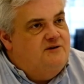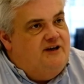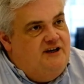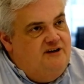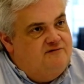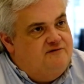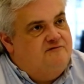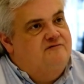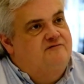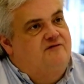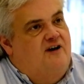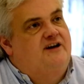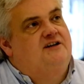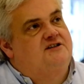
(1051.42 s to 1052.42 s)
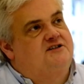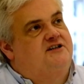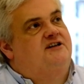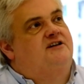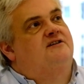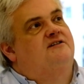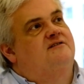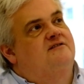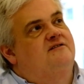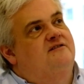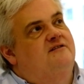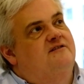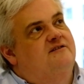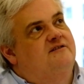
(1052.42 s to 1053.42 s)
even finding...
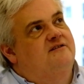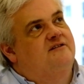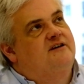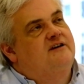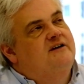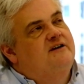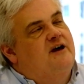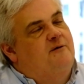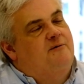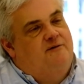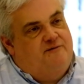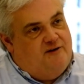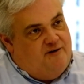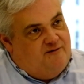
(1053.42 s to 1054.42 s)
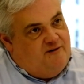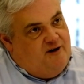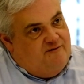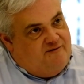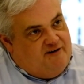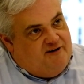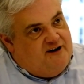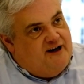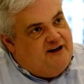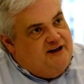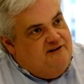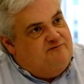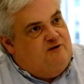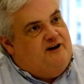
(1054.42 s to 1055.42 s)
a very
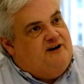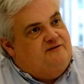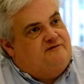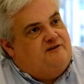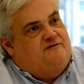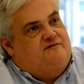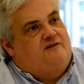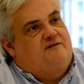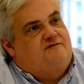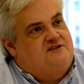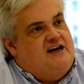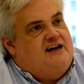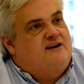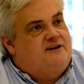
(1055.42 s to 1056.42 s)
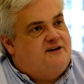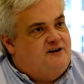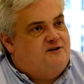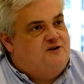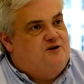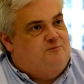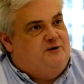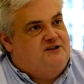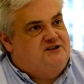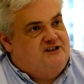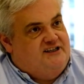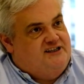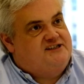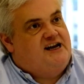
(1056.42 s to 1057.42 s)
naive way of tackling it could be
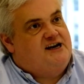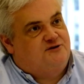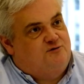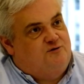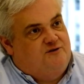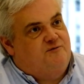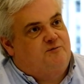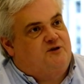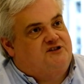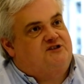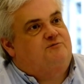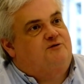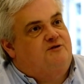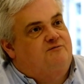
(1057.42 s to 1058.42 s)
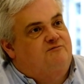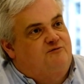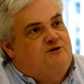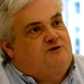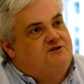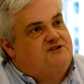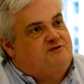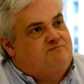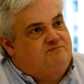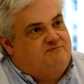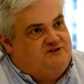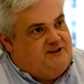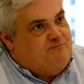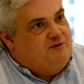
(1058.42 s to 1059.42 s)
to list out all of the possible routes and
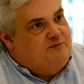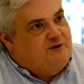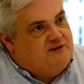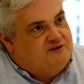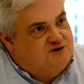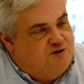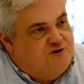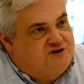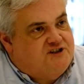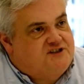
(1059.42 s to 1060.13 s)
simply pick the shortest.